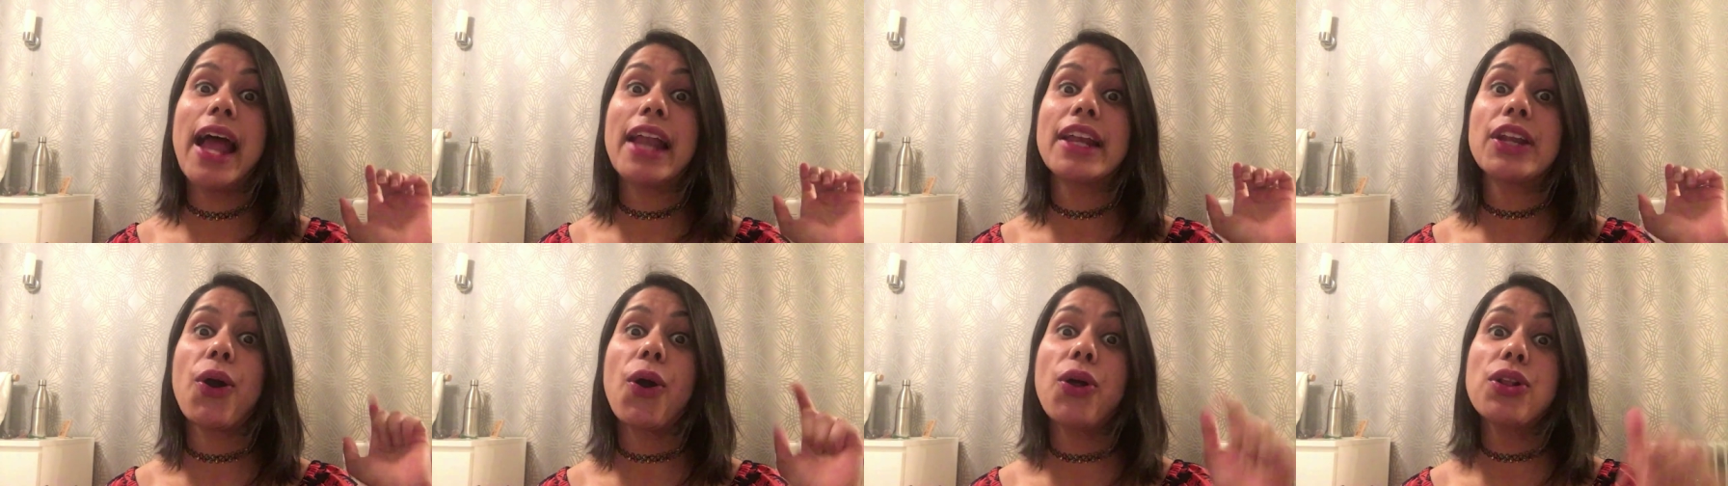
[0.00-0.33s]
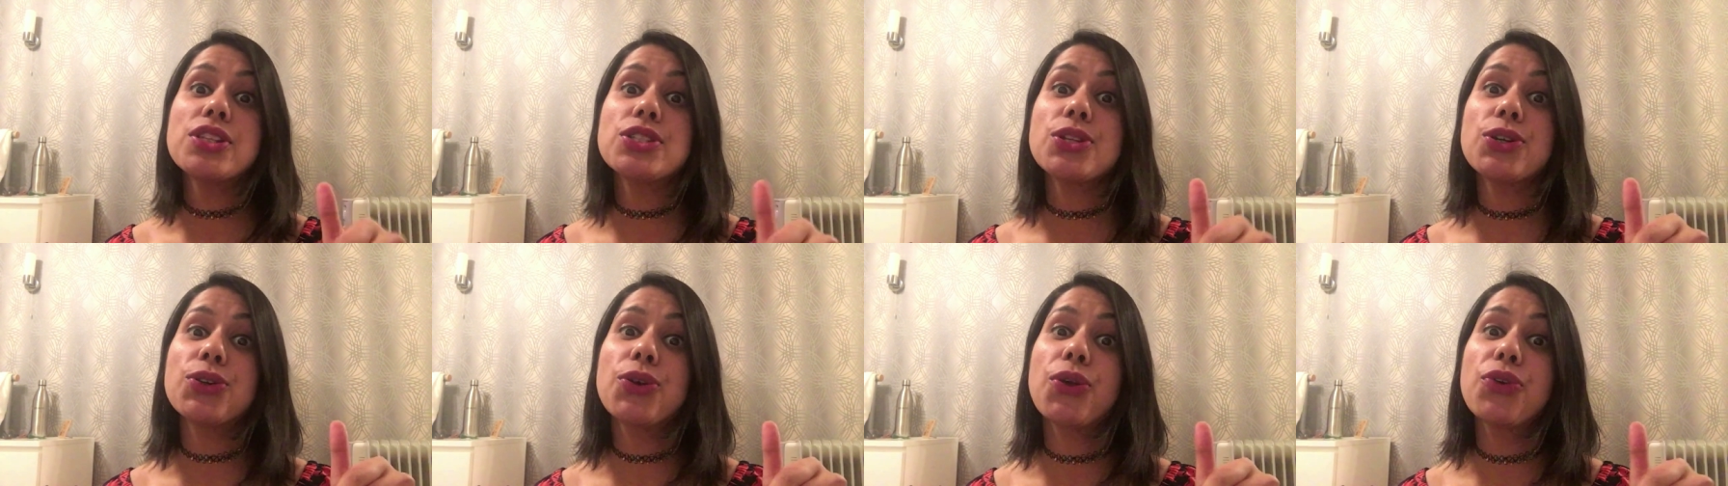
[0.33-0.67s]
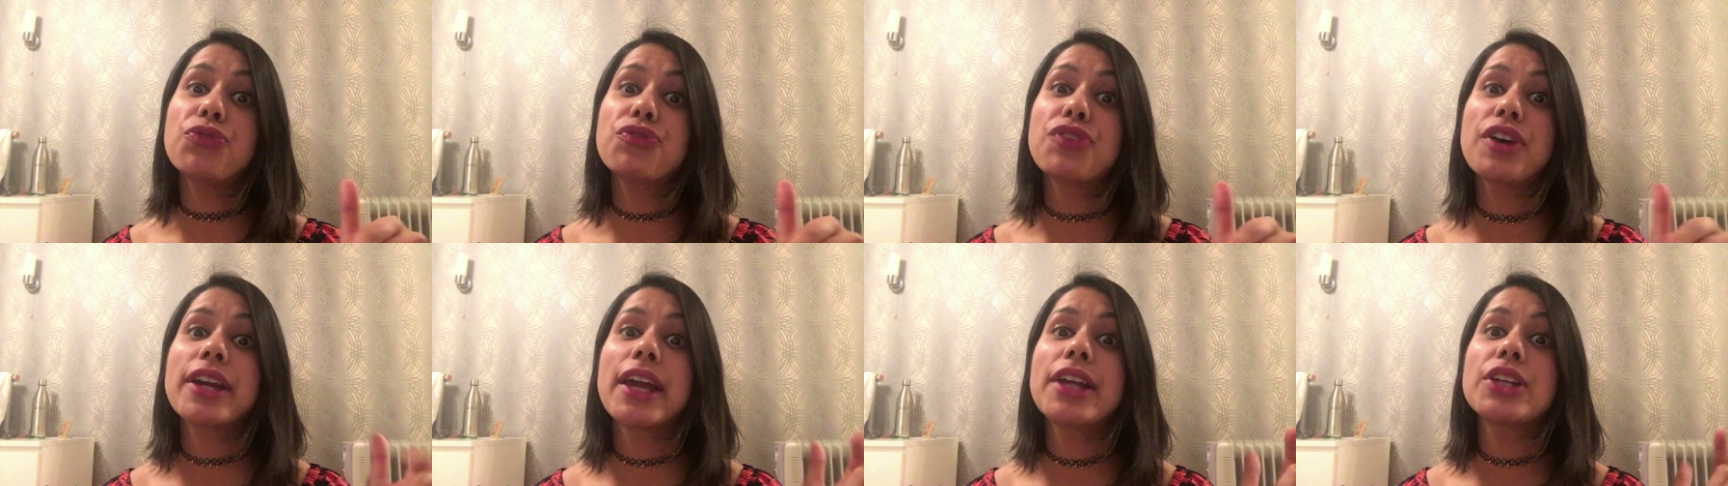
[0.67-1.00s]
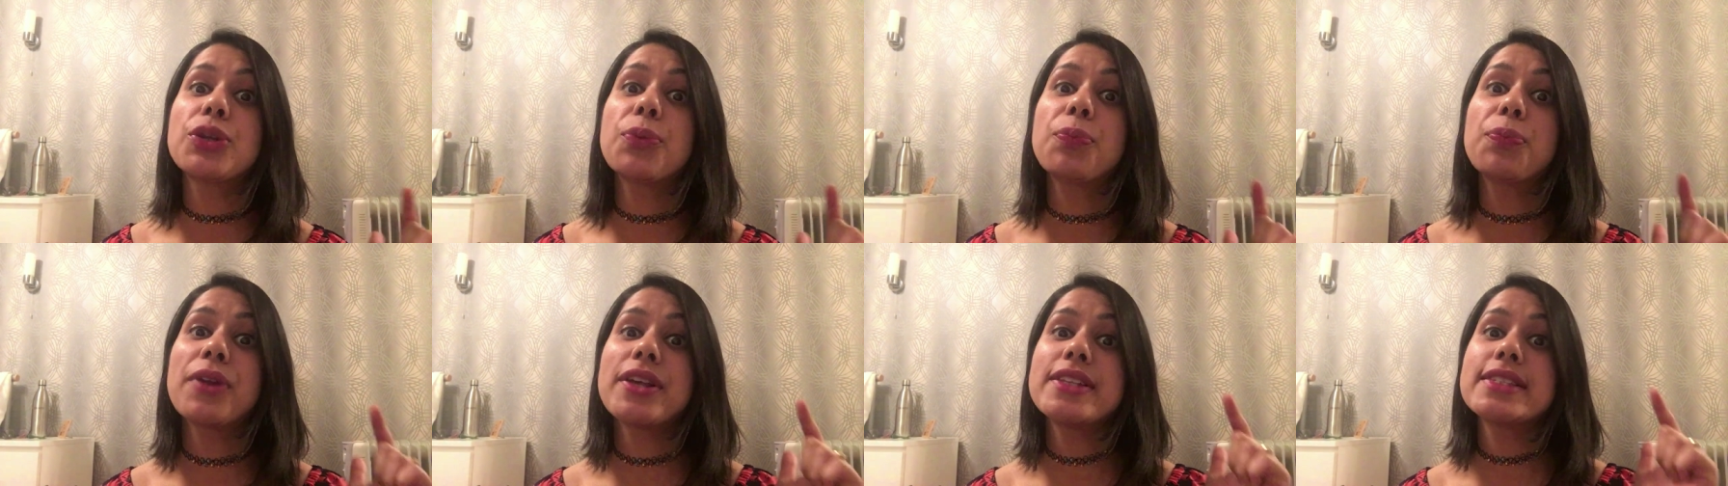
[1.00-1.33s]
and also don't forget
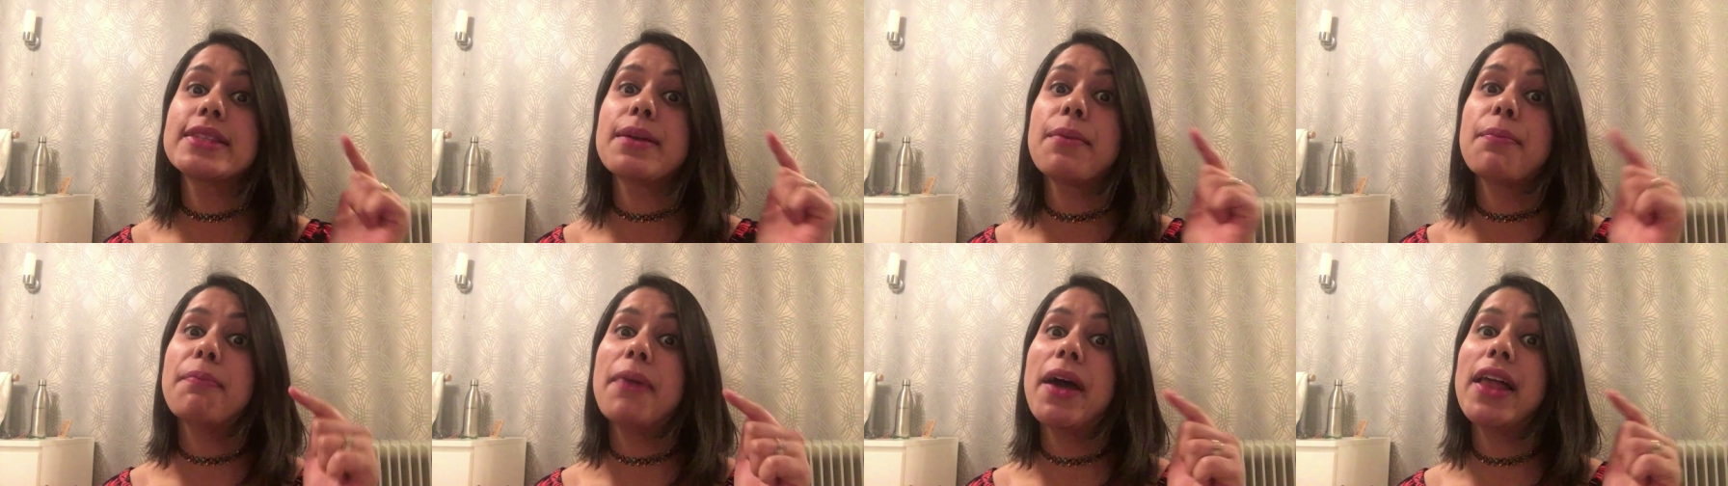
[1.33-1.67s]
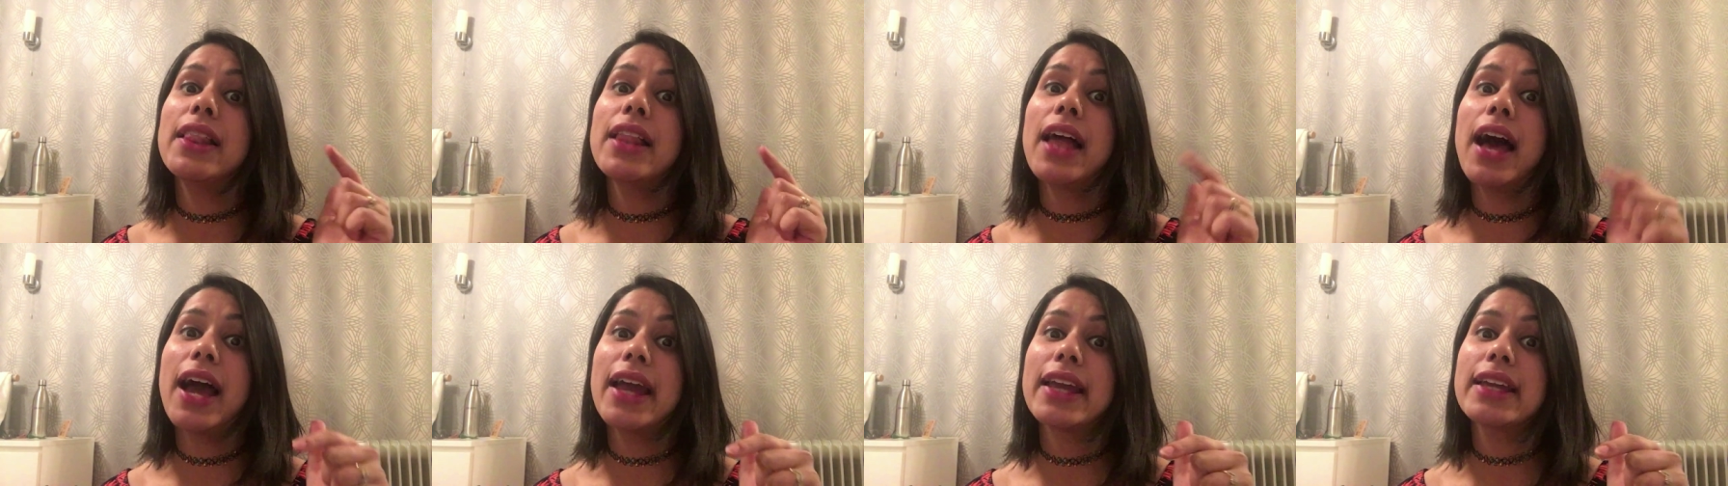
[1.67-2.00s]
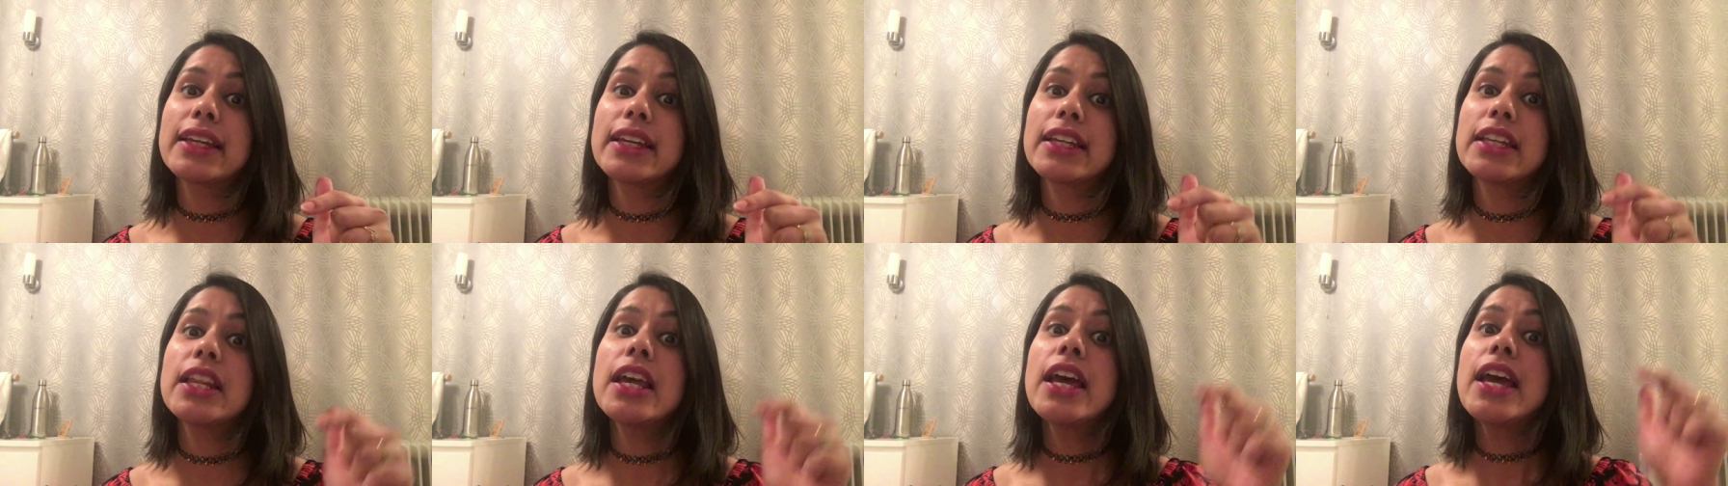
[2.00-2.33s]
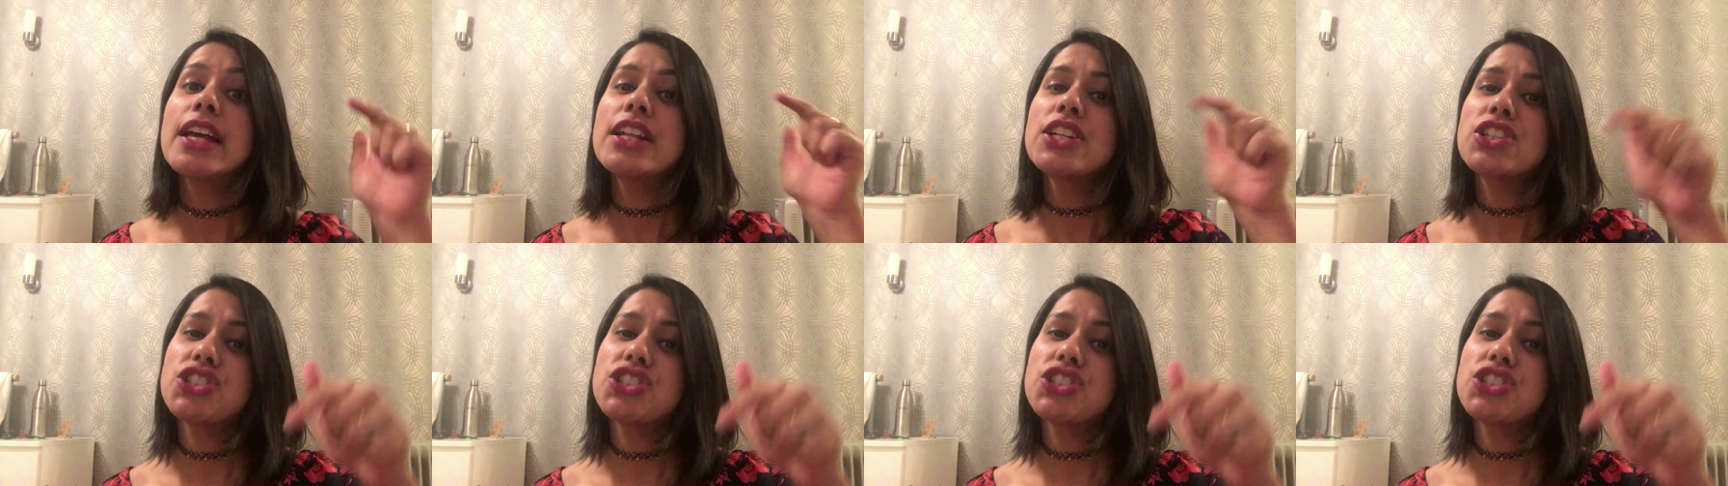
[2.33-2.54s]
to press the bell icon